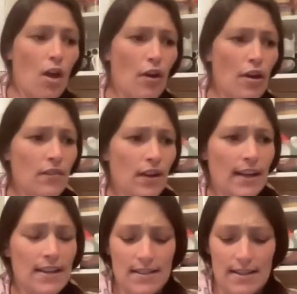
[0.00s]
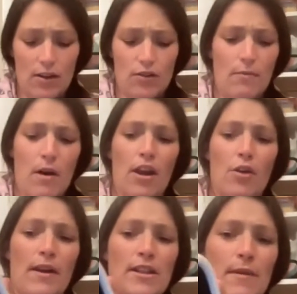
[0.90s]
I've only ever cleaned the seal on the Milo
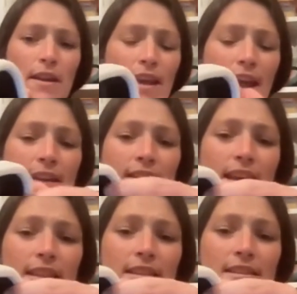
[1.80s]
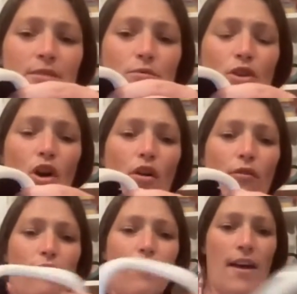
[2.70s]
ones, but you can take the seals
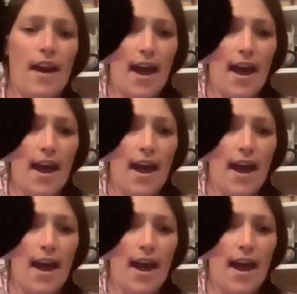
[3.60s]
off